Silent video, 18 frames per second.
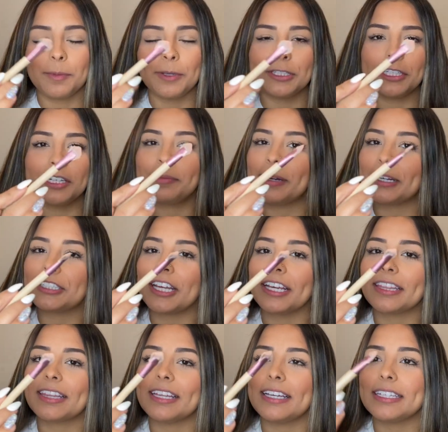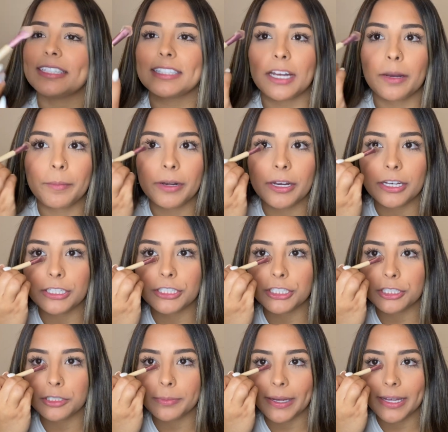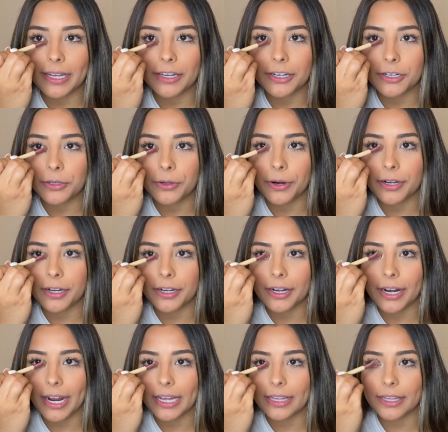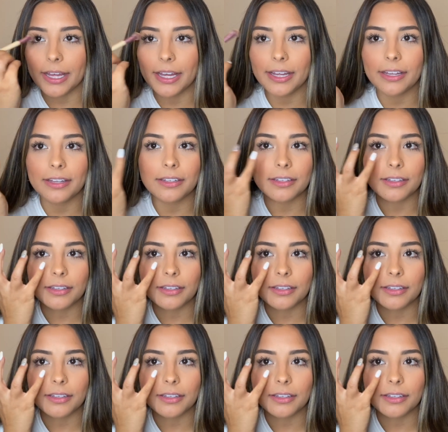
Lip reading: using a brush like this, and I'm gonna do my inner corner highlight.